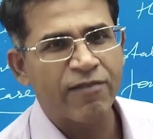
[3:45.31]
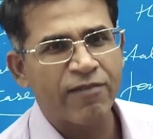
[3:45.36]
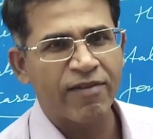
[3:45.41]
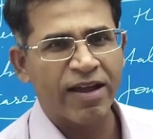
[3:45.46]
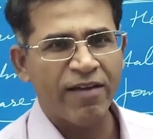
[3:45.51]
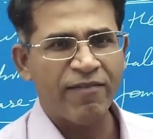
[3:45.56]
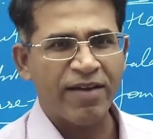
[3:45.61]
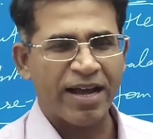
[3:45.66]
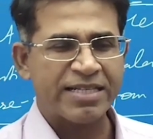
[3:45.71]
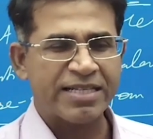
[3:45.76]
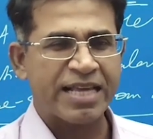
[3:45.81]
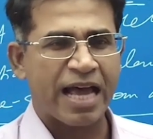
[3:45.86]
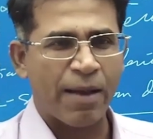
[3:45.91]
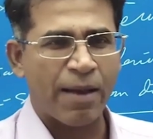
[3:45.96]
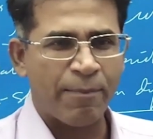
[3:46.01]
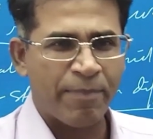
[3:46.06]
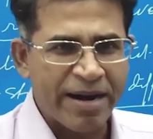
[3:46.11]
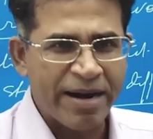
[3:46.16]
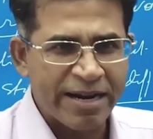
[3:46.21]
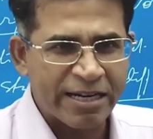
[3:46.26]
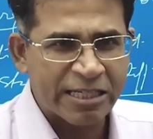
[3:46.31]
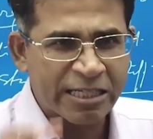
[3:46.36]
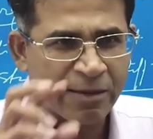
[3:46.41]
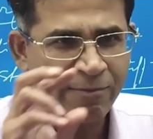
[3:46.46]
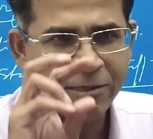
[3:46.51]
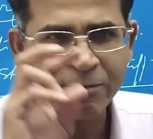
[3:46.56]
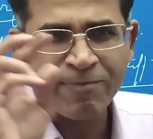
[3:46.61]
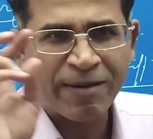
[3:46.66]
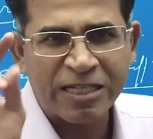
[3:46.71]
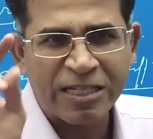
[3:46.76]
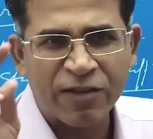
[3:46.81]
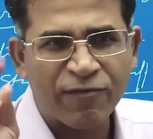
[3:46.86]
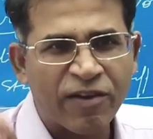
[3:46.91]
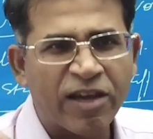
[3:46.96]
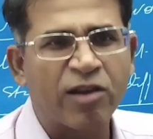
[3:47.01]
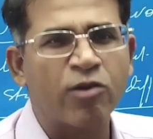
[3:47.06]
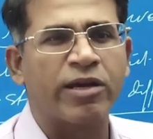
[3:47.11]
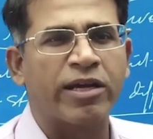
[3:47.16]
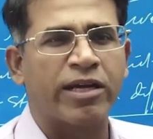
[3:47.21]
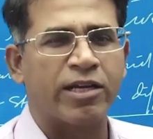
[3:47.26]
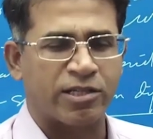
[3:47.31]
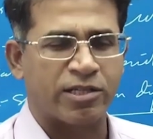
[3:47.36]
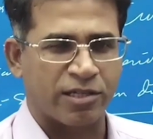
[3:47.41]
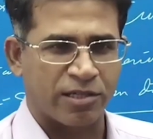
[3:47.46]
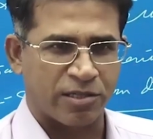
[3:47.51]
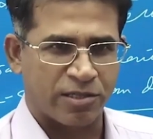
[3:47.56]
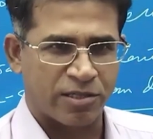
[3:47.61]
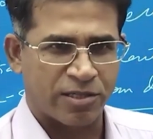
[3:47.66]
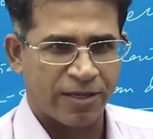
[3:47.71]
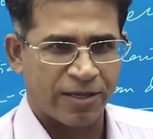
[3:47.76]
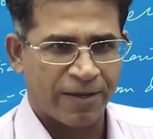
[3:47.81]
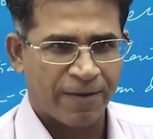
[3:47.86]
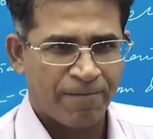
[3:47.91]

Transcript: wave has happened in some specific locations.